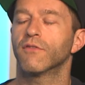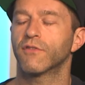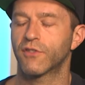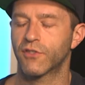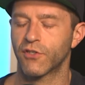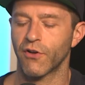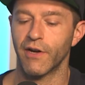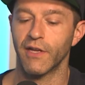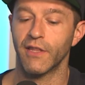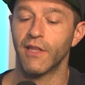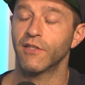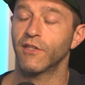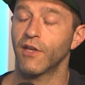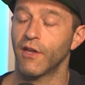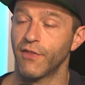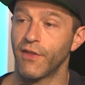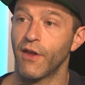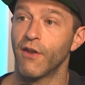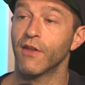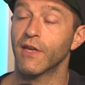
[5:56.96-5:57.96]
sorry.
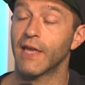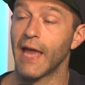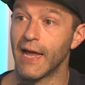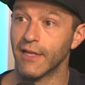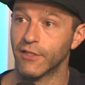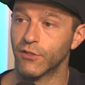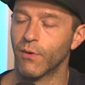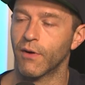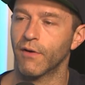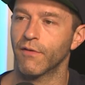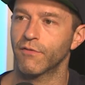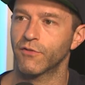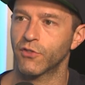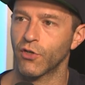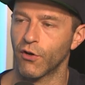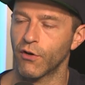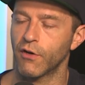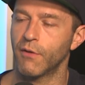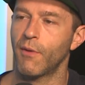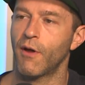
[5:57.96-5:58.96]
They only get 12.
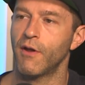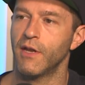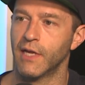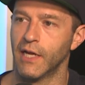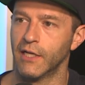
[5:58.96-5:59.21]
Tottenham only get